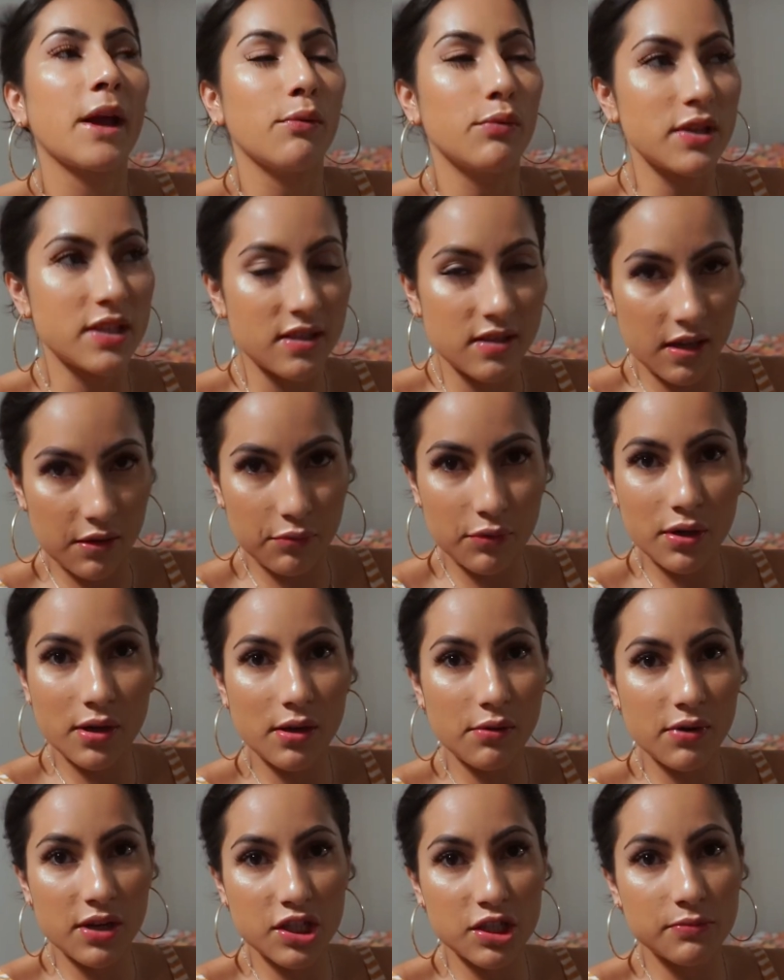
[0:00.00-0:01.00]
we say we're
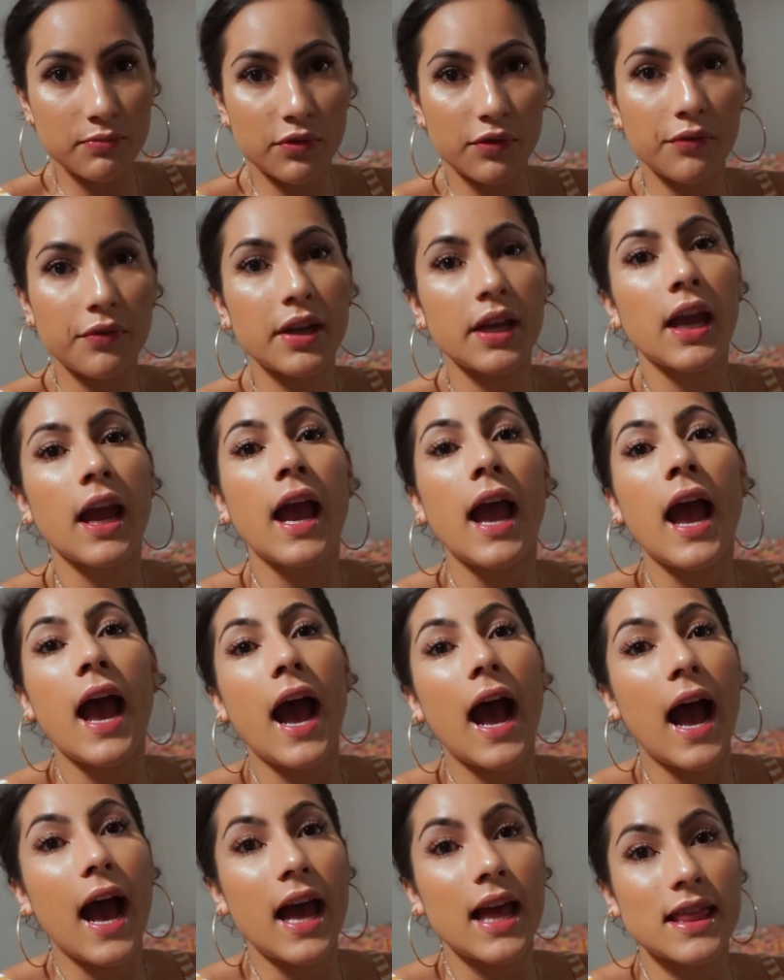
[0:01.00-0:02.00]
gonna watch a movie,
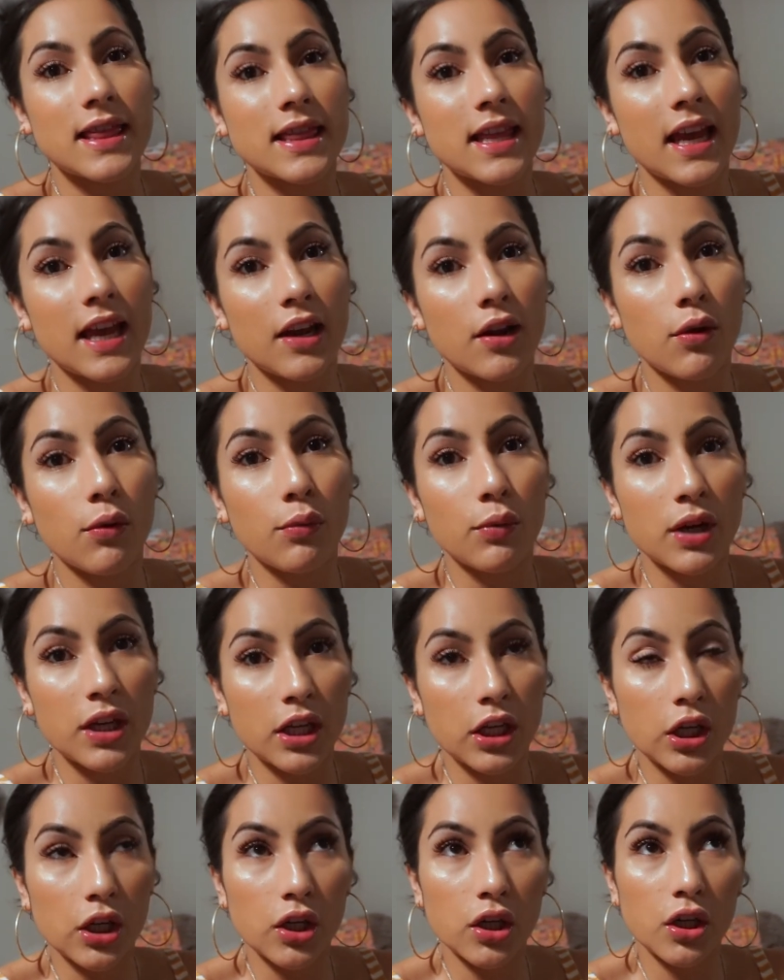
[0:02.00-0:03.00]
and then we
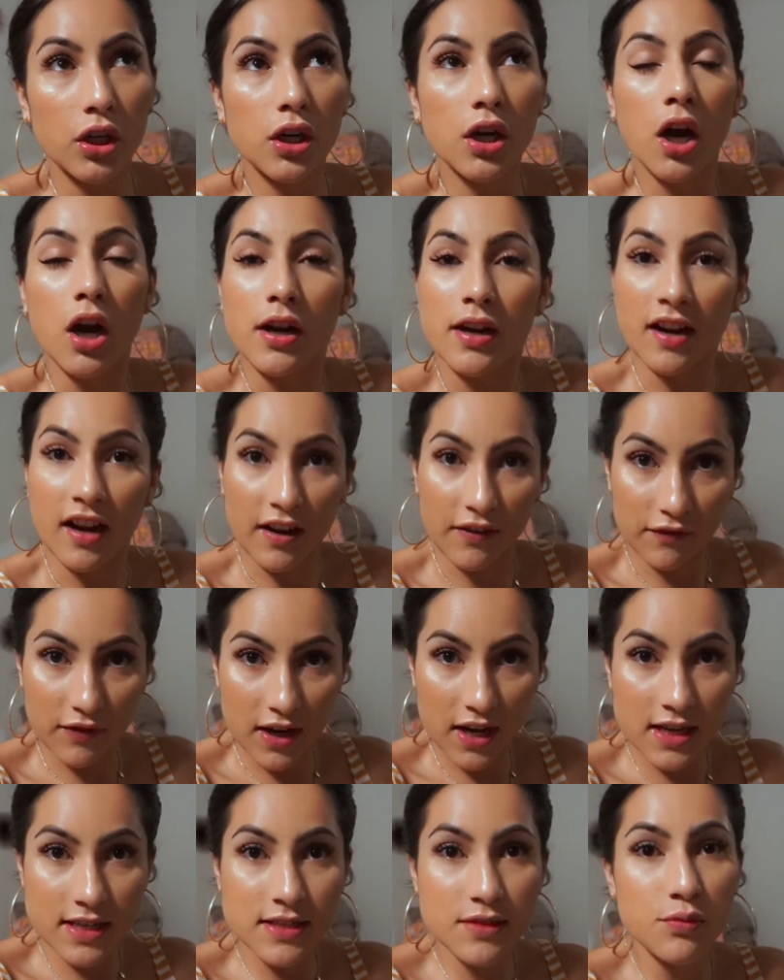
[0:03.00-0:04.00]
look on
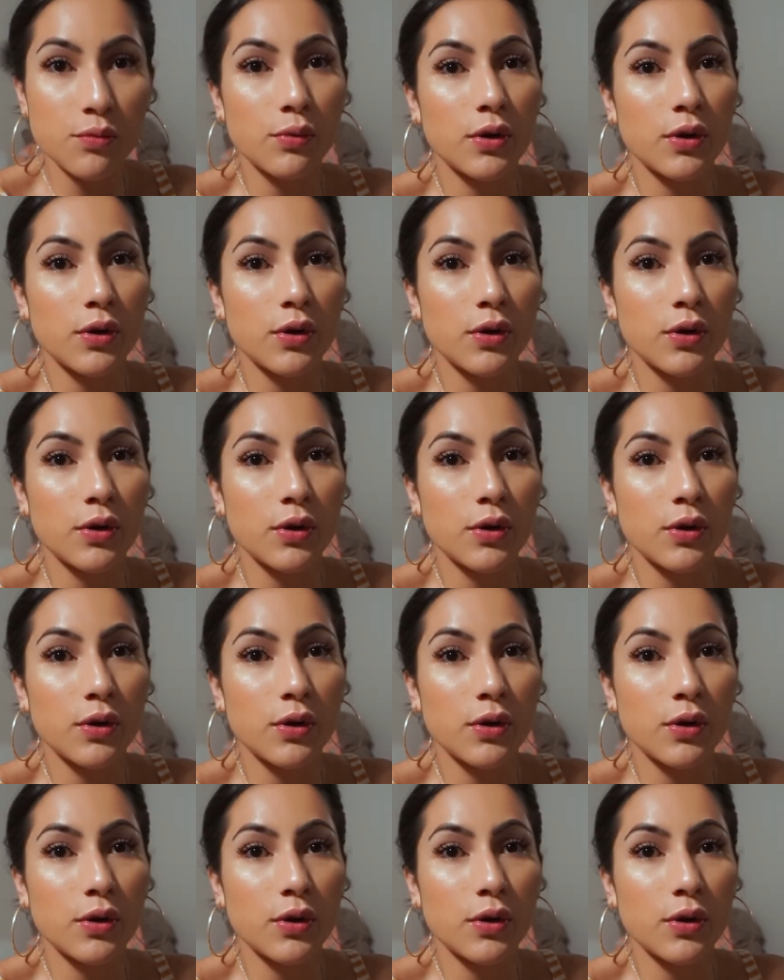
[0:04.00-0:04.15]
Netflix,